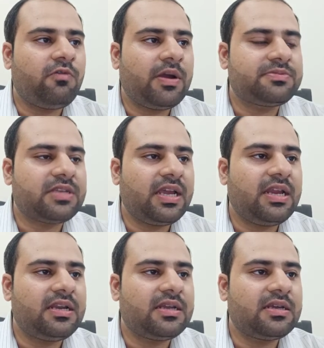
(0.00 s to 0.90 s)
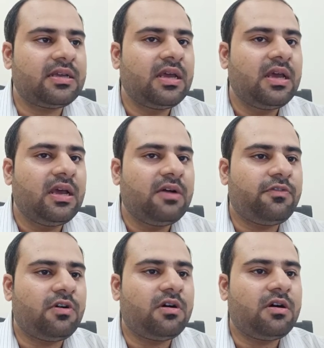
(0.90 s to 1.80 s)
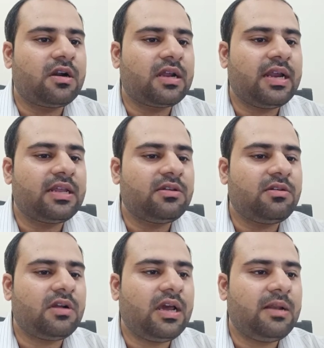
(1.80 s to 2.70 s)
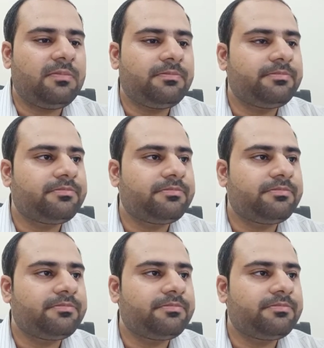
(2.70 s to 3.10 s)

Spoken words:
website for getting your help.